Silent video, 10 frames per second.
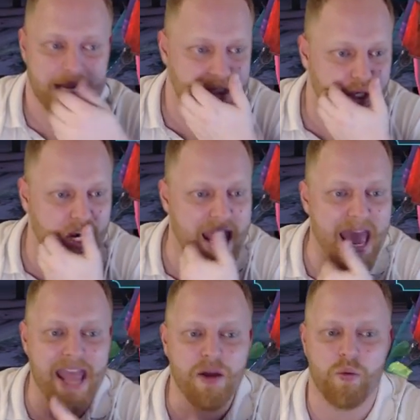is her
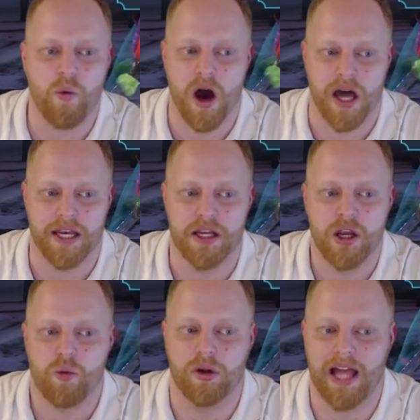A1
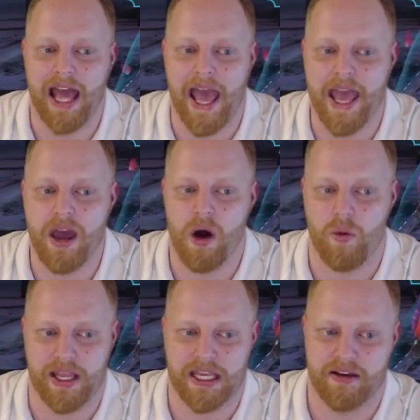will
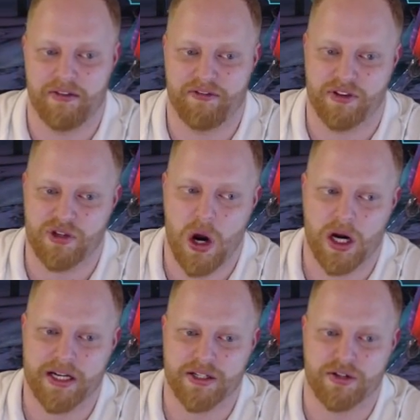AoE if the
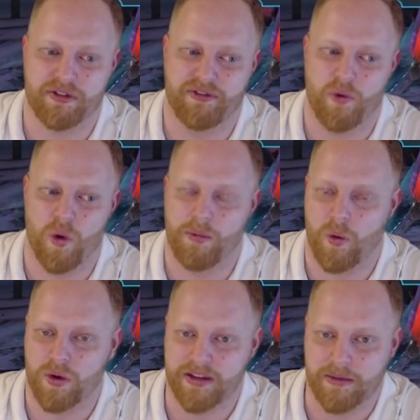target is under 4
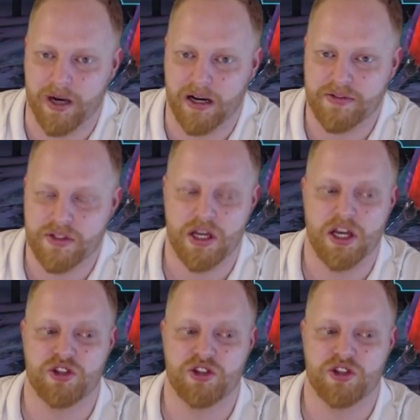more debuffs.